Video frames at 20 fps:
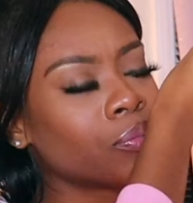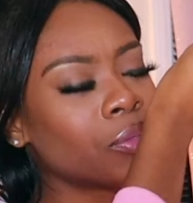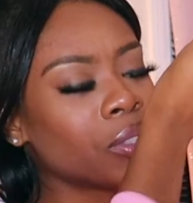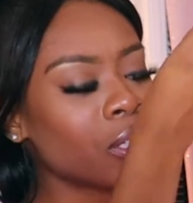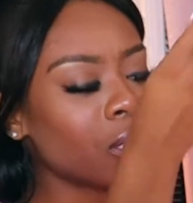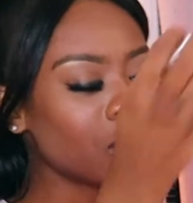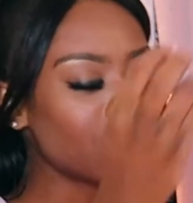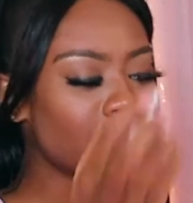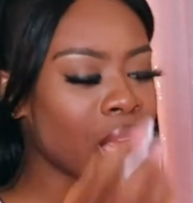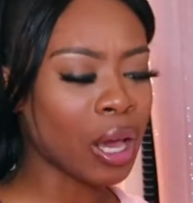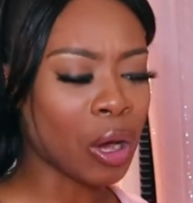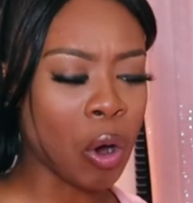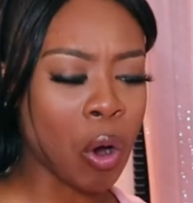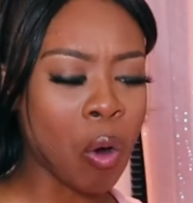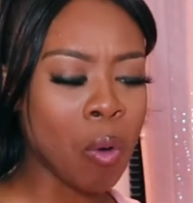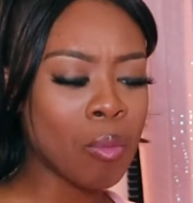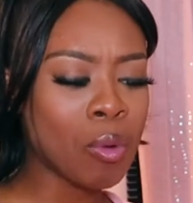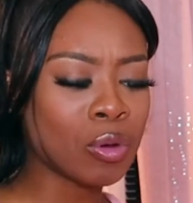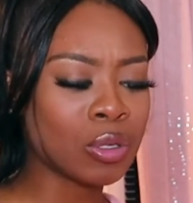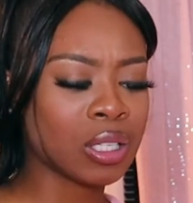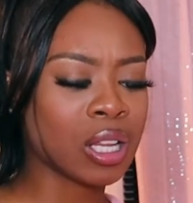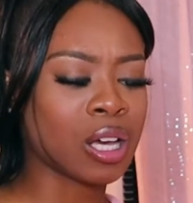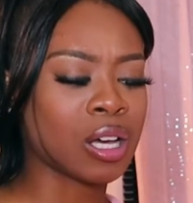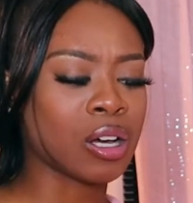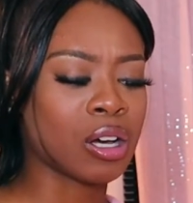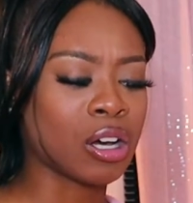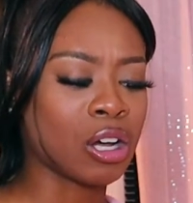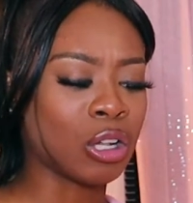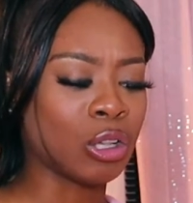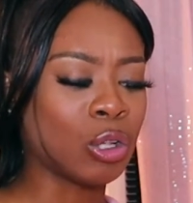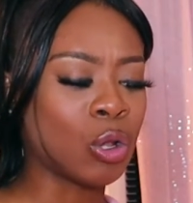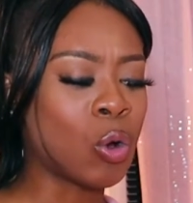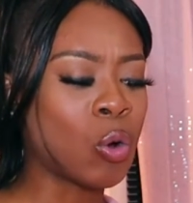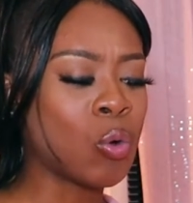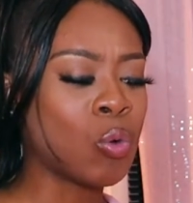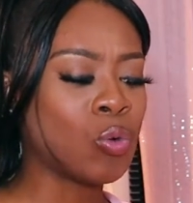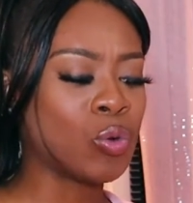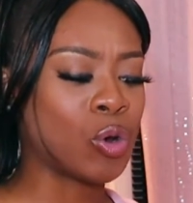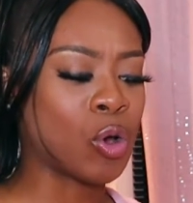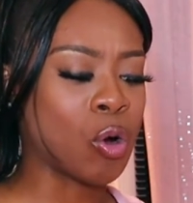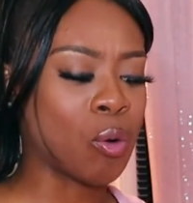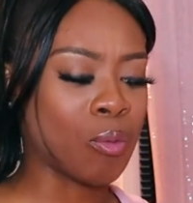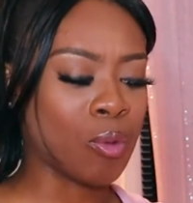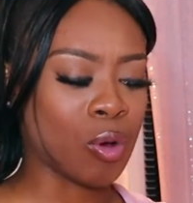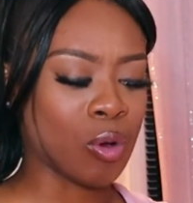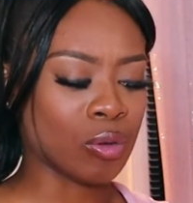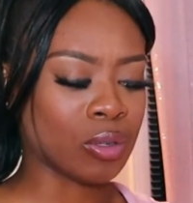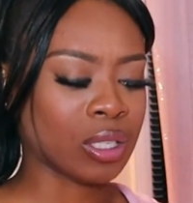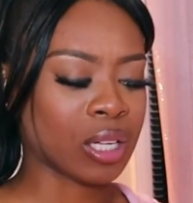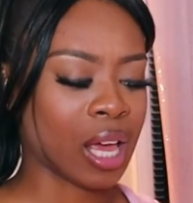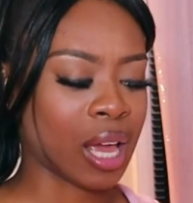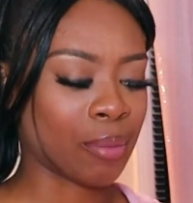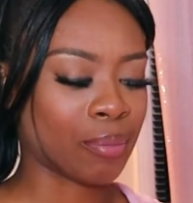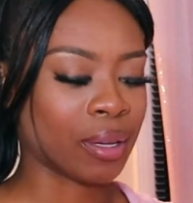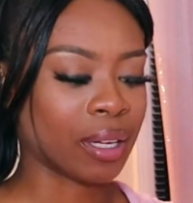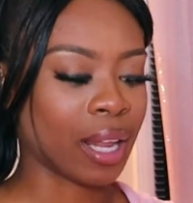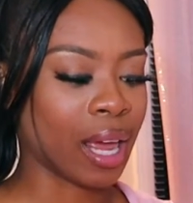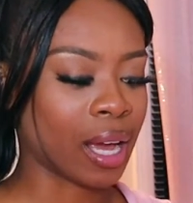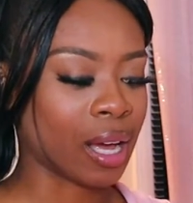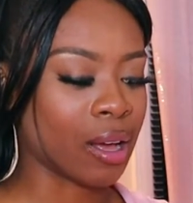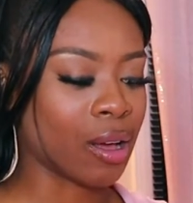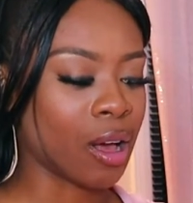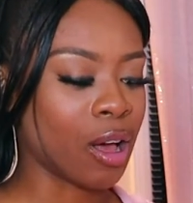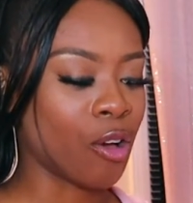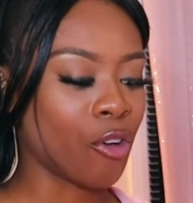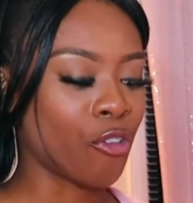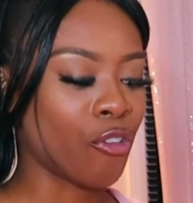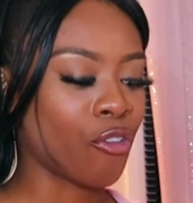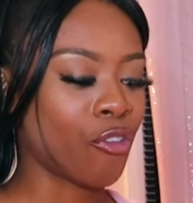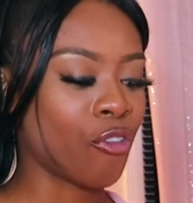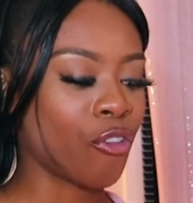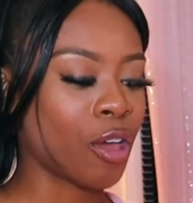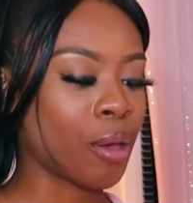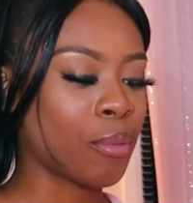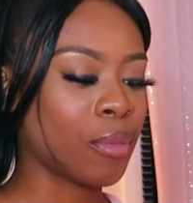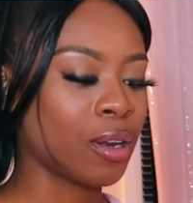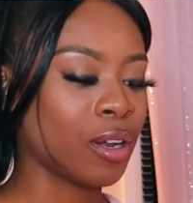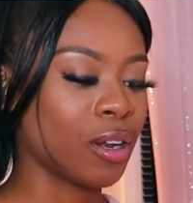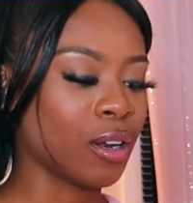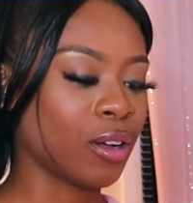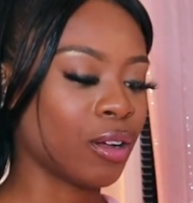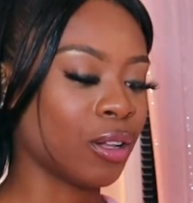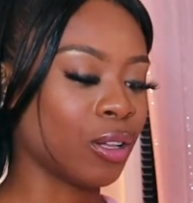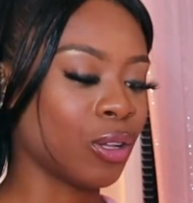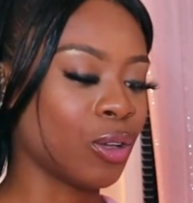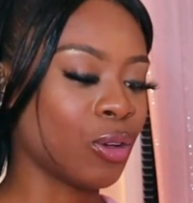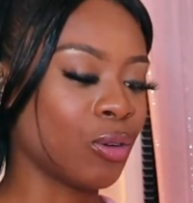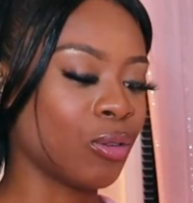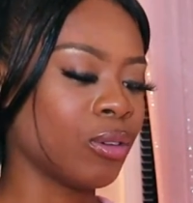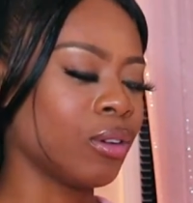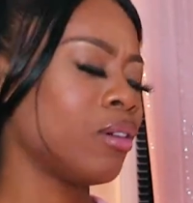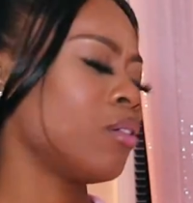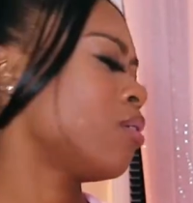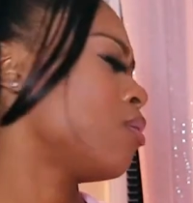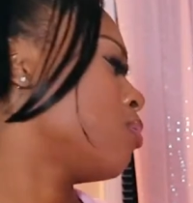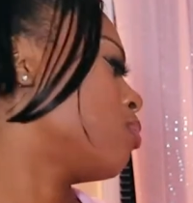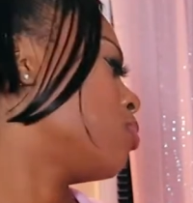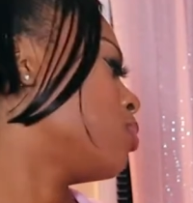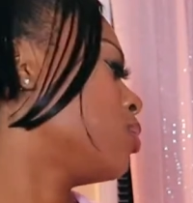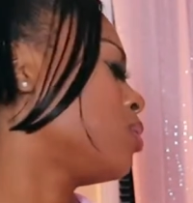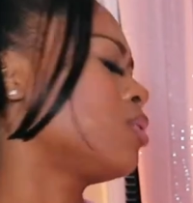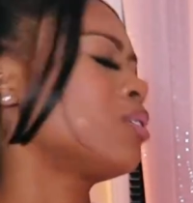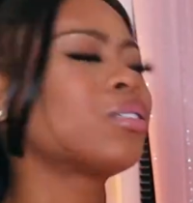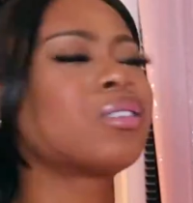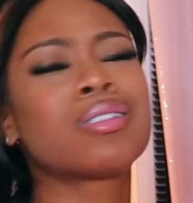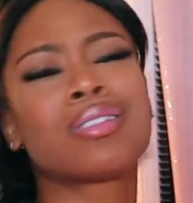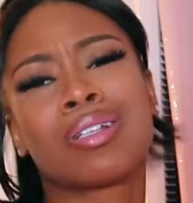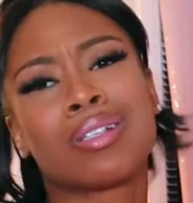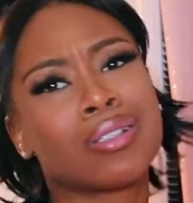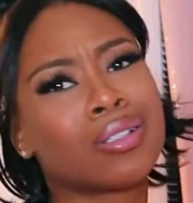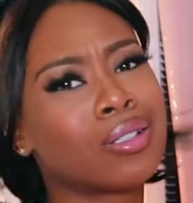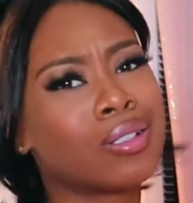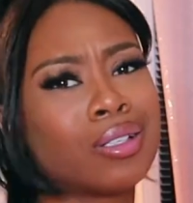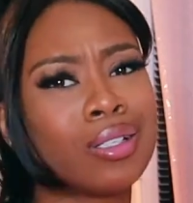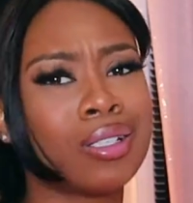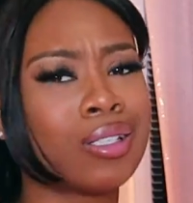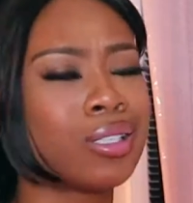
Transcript: This like almost like a cologne almost like but like a, a feminine cologne. Oh, it's just such a good